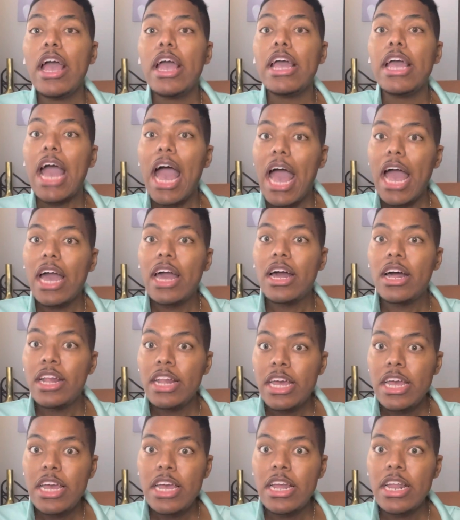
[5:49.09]
got
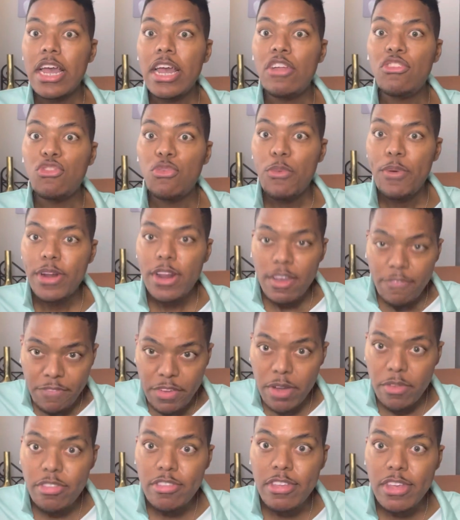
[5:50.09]
clean in
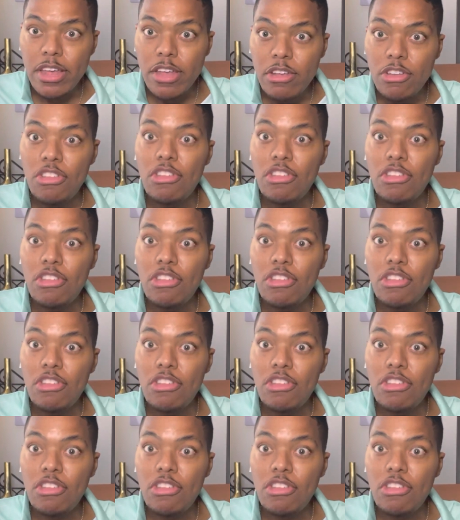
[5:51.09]
2015,